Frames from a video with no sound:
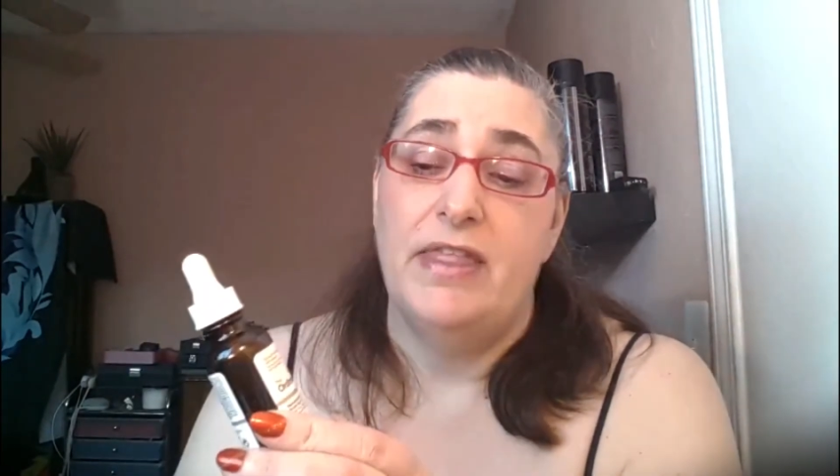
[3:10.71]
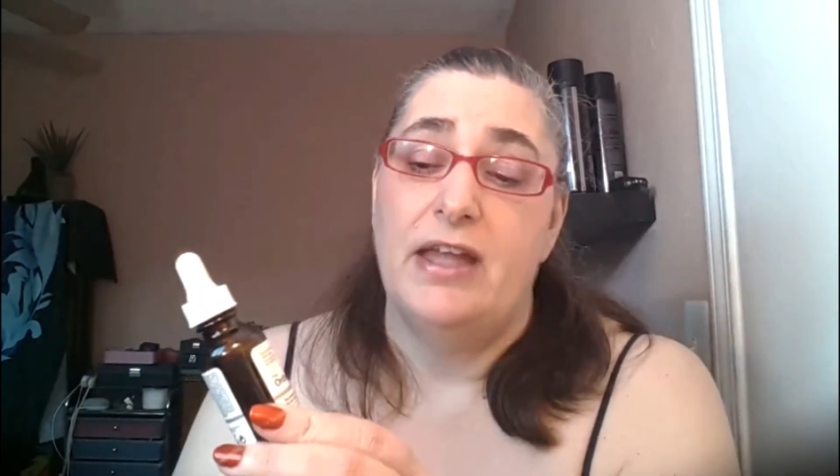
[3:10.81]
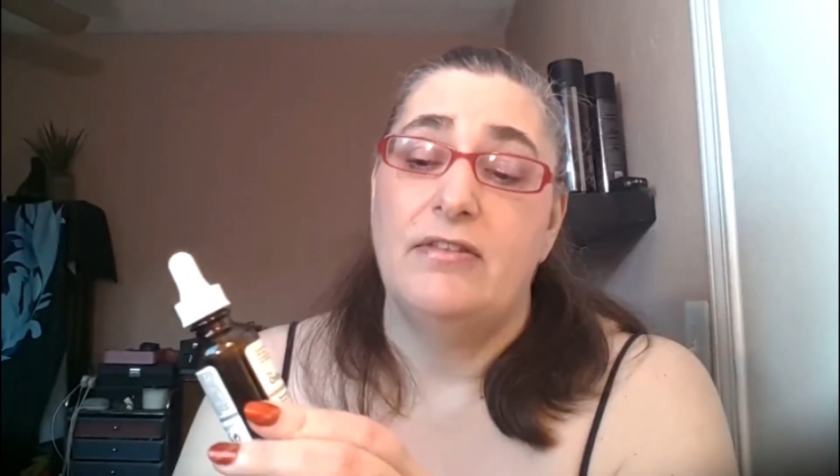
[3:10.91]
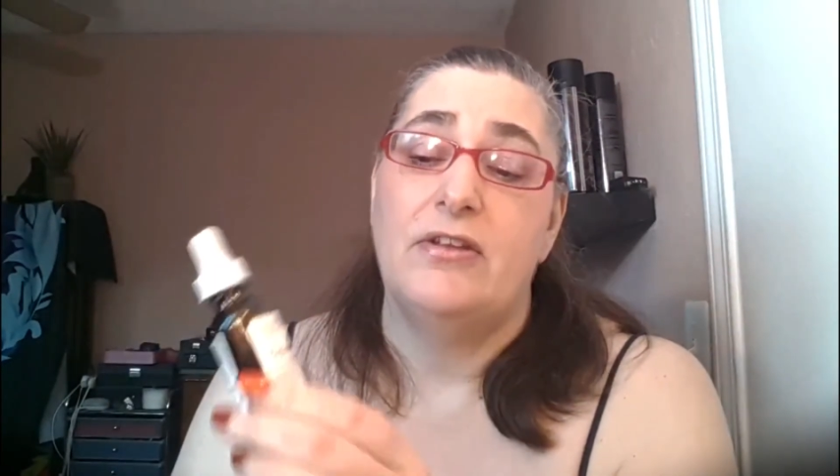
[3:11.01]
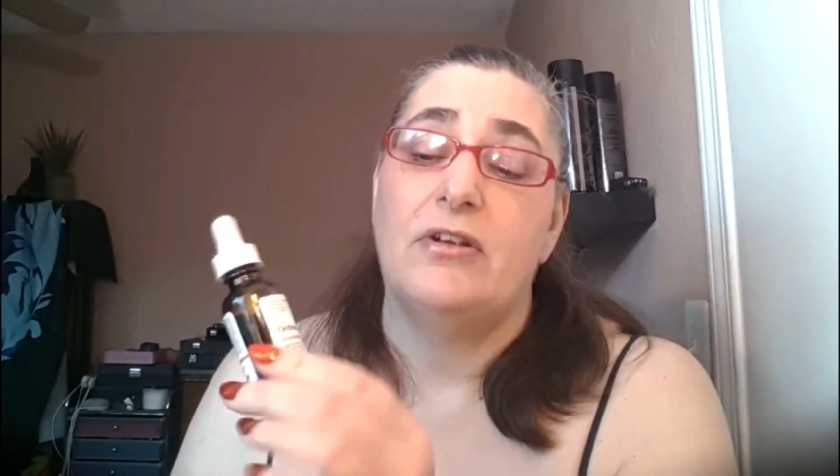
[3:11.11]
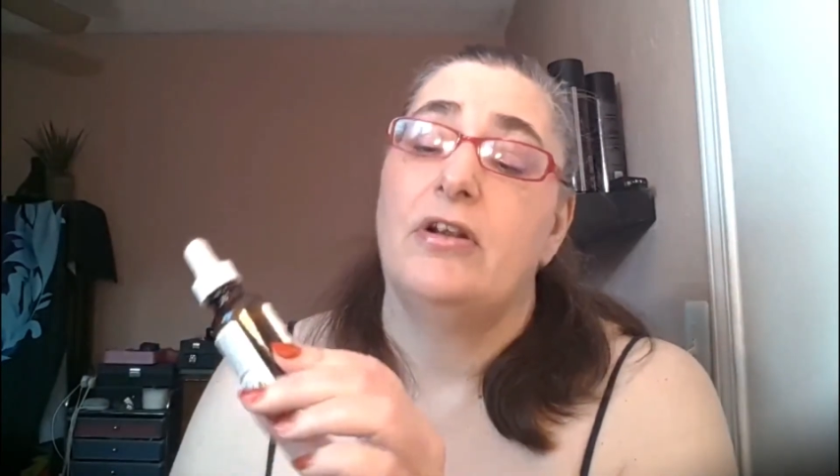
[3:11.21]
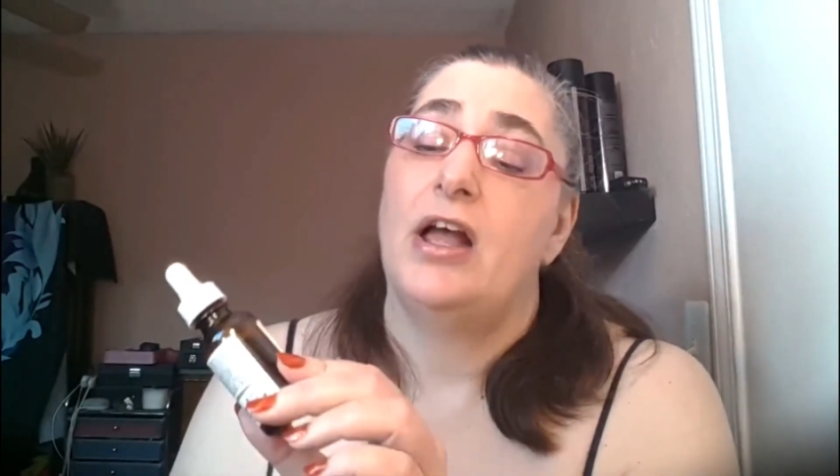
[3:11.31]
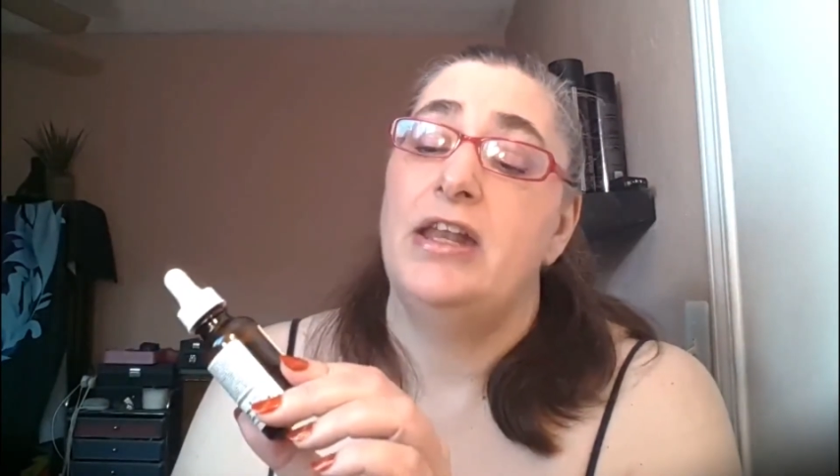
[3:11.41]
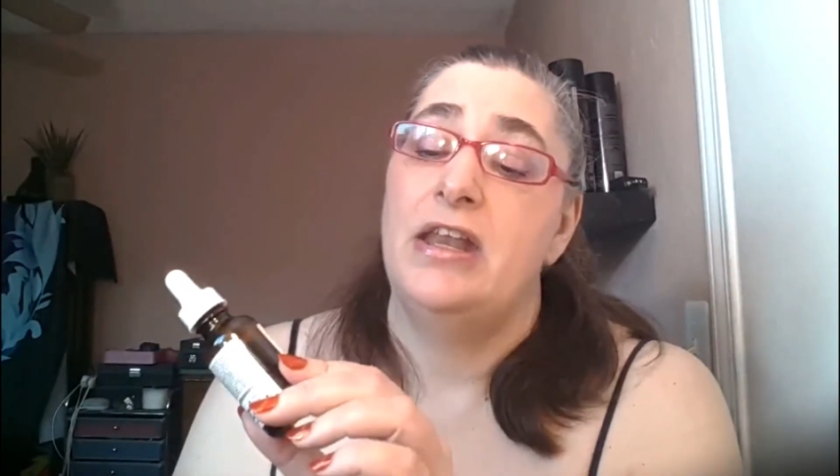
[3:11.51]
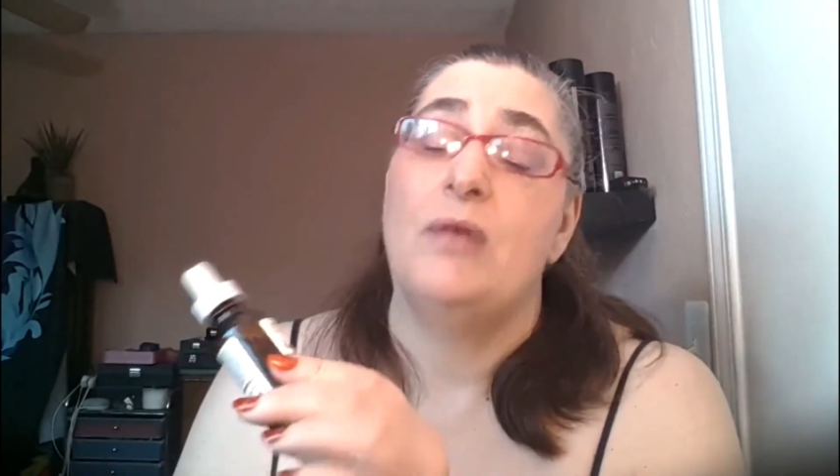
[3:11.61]
there
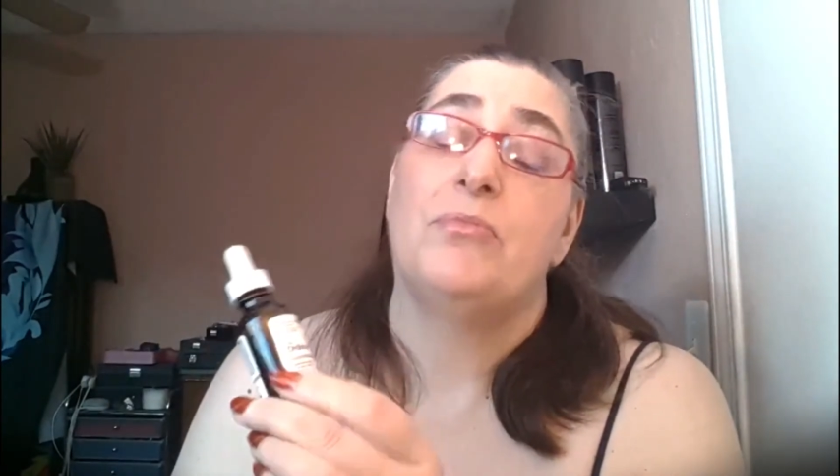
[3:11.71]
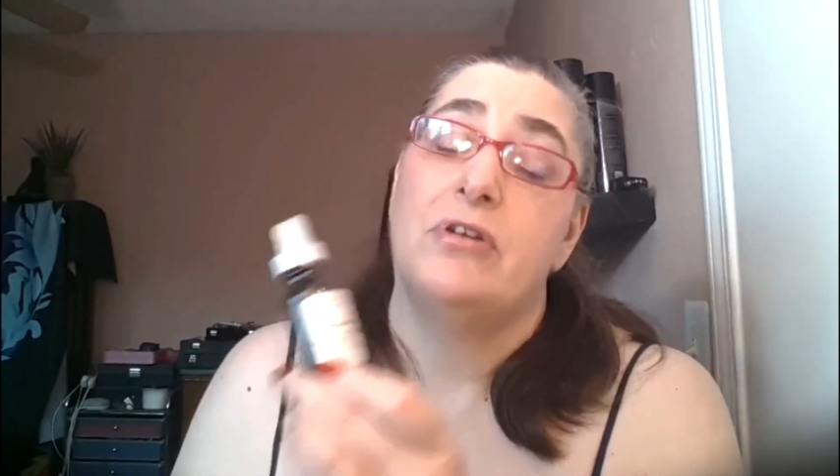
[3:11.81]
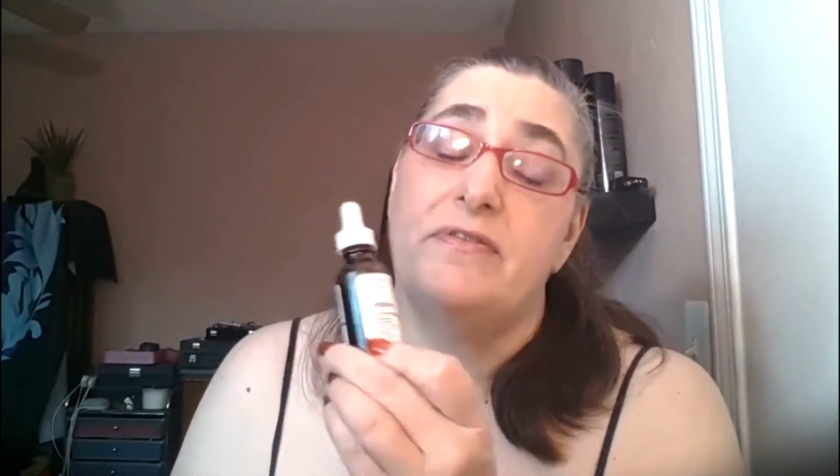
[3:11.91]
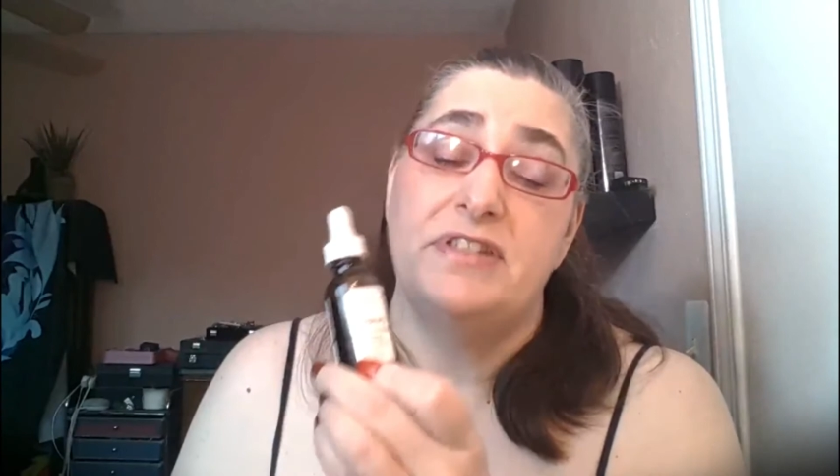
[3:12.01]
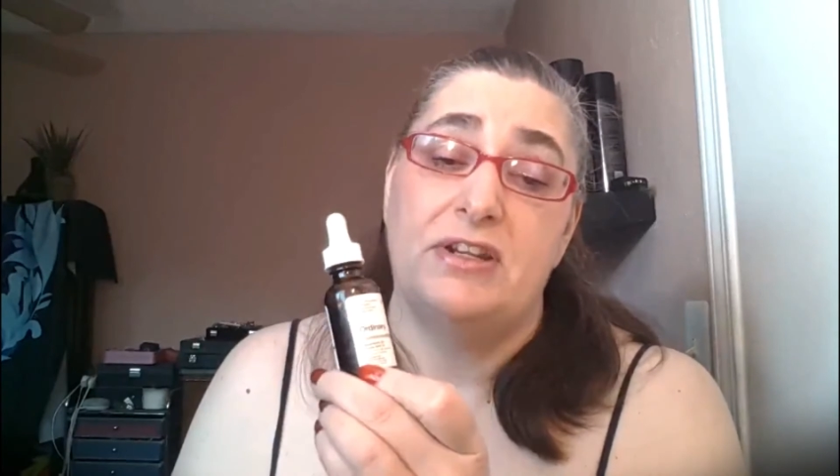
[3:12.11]
are a number of